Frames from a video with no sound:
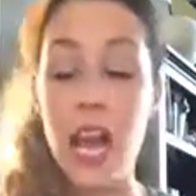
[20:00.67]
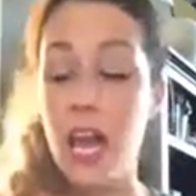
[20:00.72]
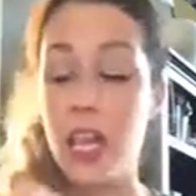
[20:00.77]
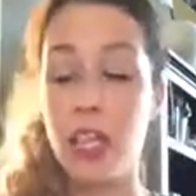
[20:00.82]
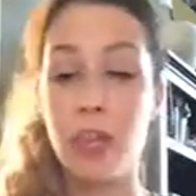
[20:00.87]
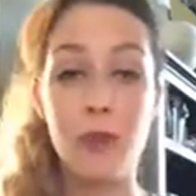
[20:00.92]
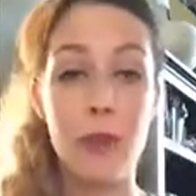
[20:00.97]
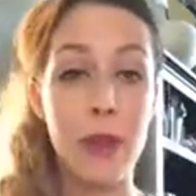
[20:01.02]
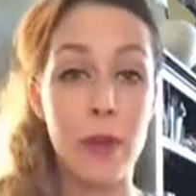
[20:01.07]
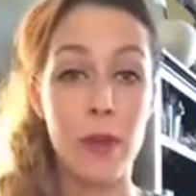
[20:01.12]

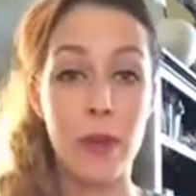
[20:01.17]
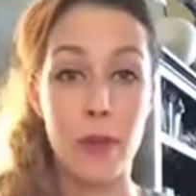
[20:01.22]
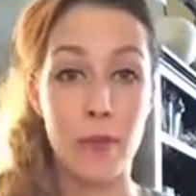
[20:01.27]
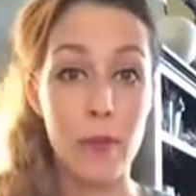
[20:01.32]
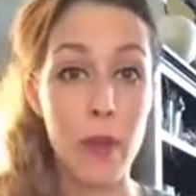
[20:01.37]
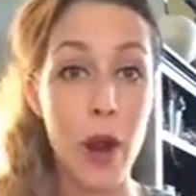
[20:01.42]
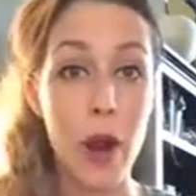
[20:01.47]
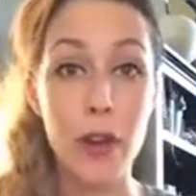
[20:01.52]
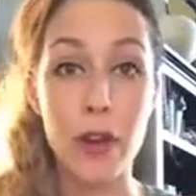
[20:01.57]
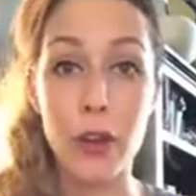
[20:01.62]
You might want
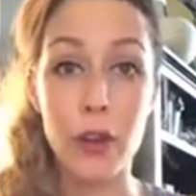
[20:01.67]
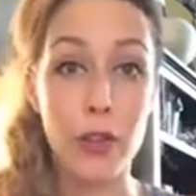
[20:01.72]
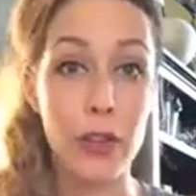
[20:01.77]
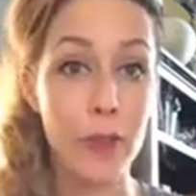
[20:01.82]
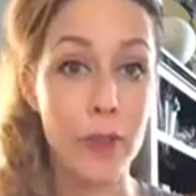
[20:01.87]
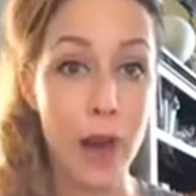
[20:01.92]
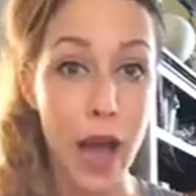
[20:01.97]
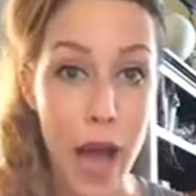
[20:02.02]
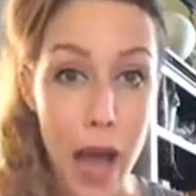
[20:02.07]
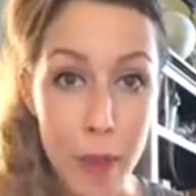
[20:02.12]
to partner
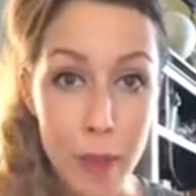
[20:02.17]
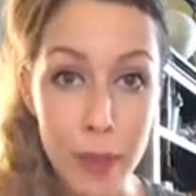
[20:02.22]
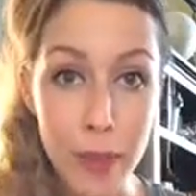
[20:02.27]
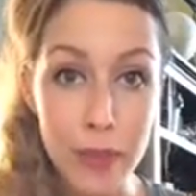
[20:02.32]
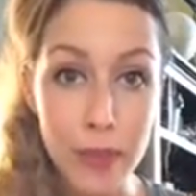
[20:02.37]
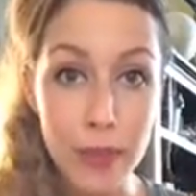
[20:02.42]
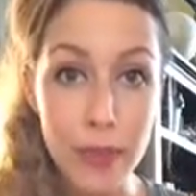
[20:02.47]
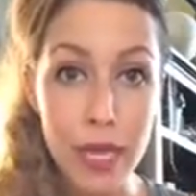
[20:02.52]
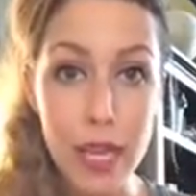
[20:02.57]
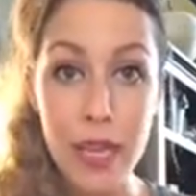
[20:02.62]
them up,
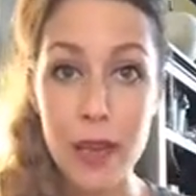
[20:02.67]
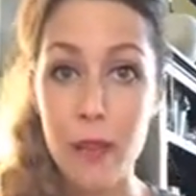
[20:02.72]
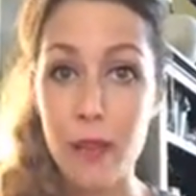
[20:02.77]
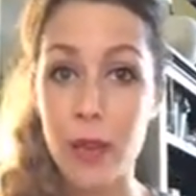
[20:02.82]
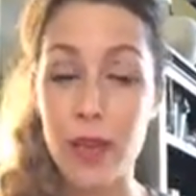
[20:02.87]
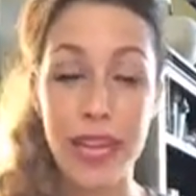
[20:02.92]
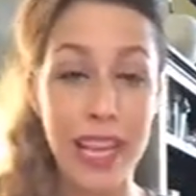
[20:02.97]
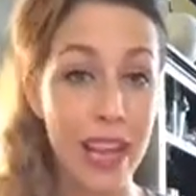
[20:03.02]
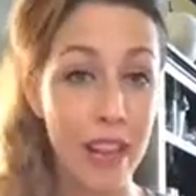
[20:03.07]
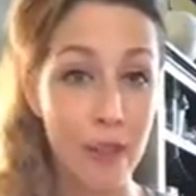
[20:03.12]
put
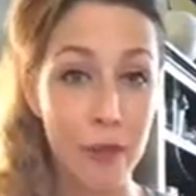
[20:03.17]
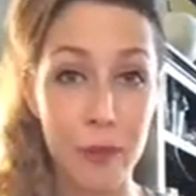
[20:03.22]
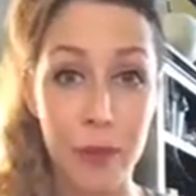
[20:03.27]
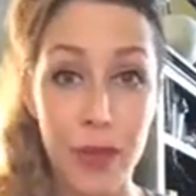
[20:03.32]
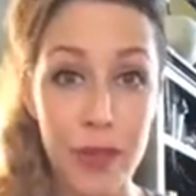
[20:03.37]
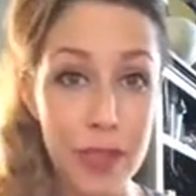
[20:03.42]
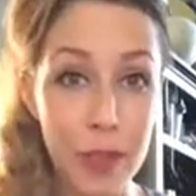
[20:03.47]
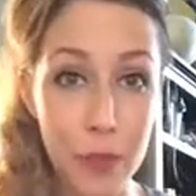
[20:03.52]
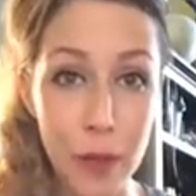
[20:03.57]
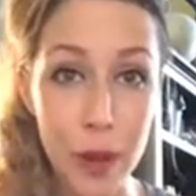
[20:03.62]

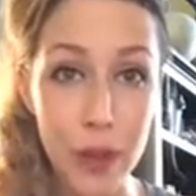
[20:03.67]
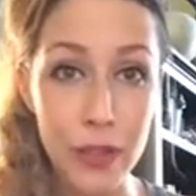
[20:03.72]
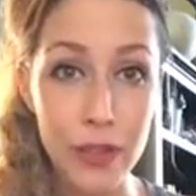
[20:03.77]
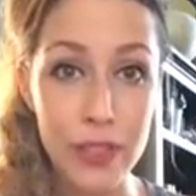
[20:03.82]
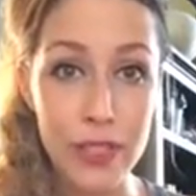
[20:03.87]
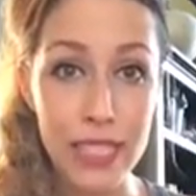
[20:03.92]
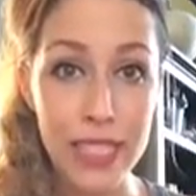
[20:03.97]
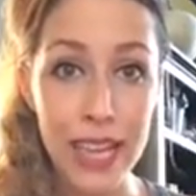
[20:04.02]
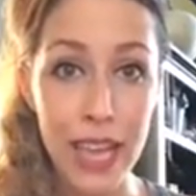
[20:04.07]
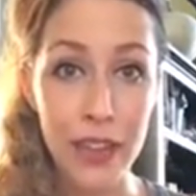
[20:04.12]
accountability
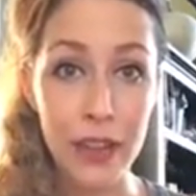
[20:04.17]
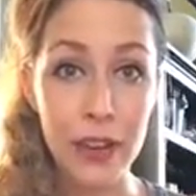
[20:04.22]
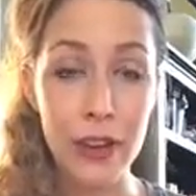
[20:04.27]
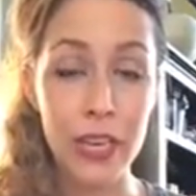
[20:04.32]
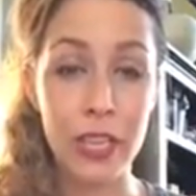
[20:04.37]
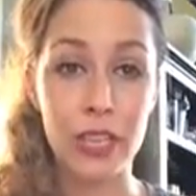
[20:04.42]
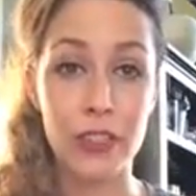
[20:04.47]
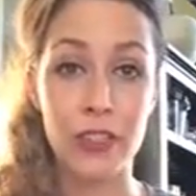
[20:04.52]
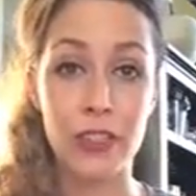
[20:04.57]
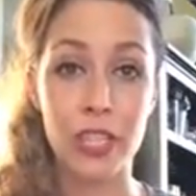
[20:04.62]
partners together
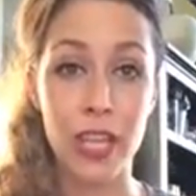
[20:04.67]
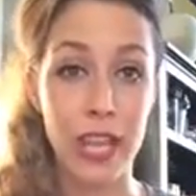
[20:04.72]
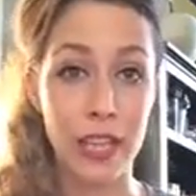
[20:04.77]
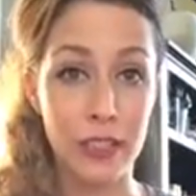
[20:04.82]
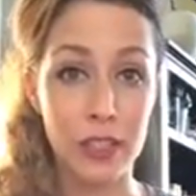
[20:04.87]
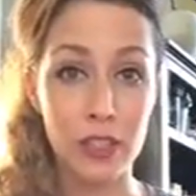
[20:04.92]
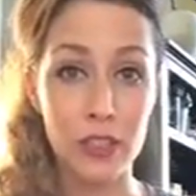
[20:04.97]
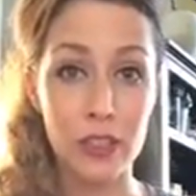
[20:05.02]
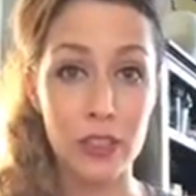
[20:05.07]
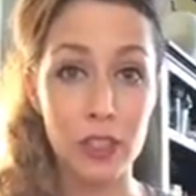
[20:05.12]
in your
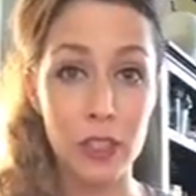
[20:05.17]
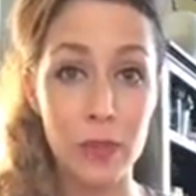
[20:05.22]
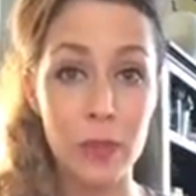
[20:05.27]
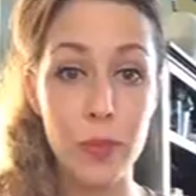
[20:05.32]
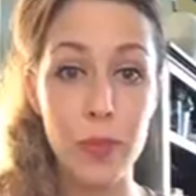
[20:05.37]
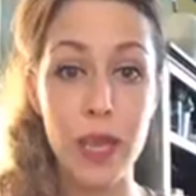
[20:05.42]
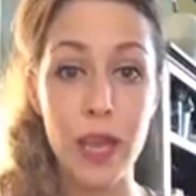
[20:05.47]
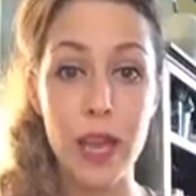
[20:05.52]
challenge group.